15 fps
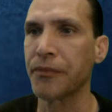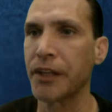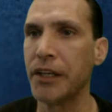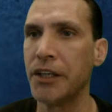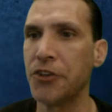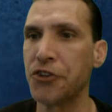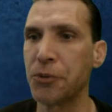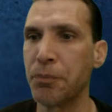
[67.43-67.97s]

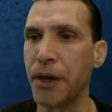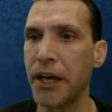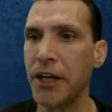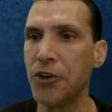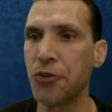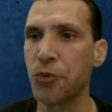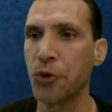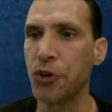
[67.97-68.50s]
is the
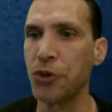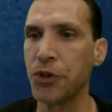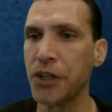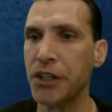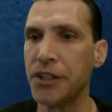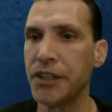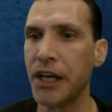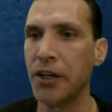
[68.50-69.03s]
page where you
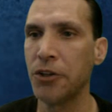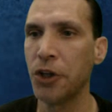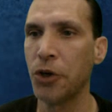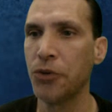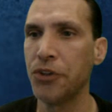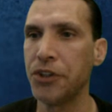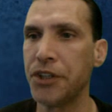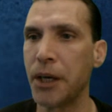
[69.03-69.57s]
can
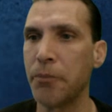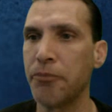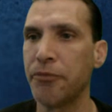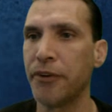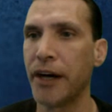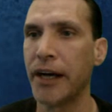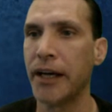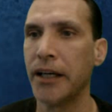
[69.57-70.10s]
download the deb
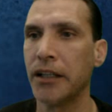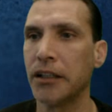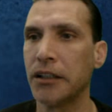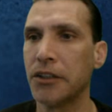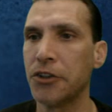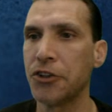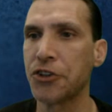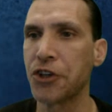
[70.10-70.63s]

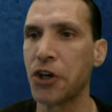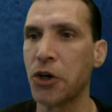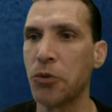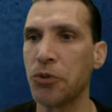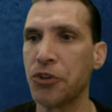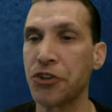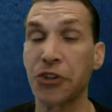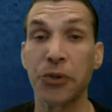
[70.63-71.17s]
file. So
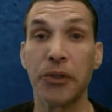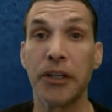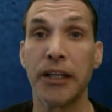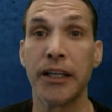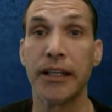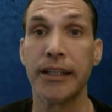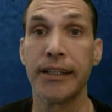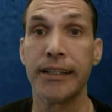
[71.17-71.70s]
we'll just go
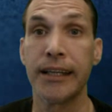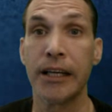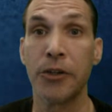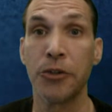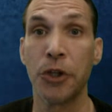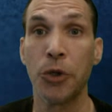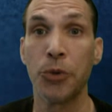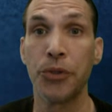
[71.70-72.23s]
ahead and
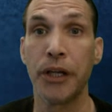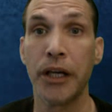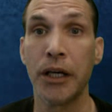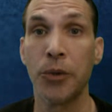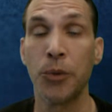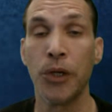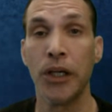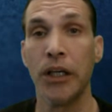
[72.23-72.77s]
download
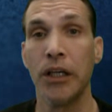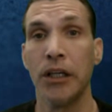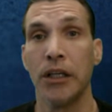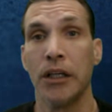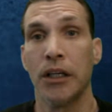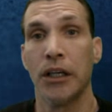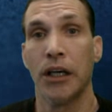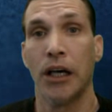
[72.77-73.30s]
now.
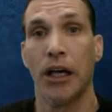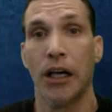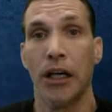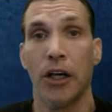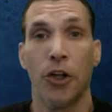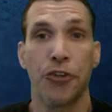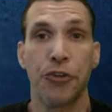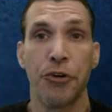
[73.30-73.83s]
Uh,
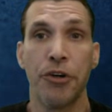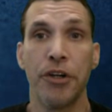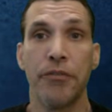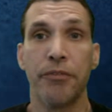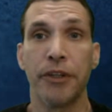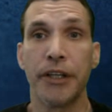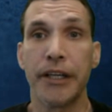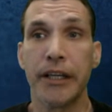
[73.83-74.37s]

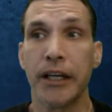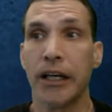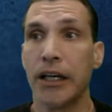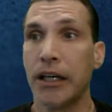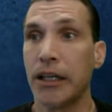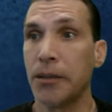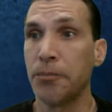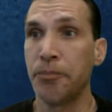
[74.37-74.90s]
alternatively,
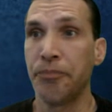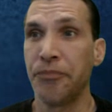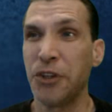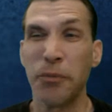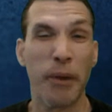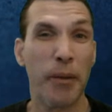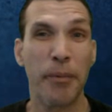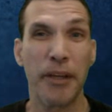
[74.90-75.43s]
uh,
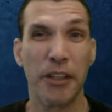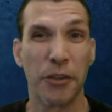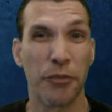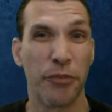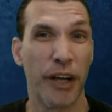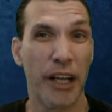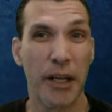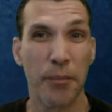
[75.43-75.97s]
you may be able to
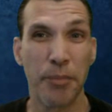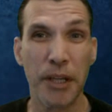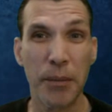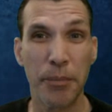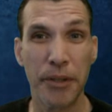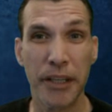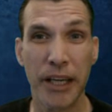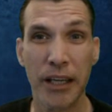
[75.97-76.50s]
find a
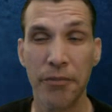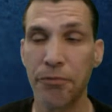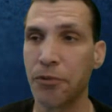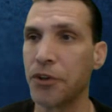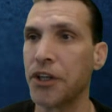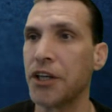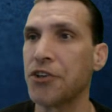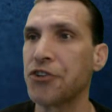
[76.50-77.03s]
PPA for
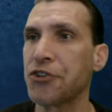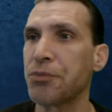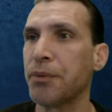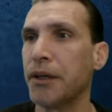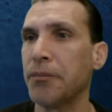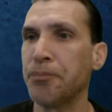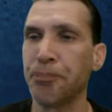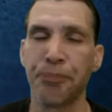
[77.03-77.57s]
this,
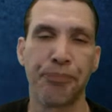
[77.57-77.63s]
but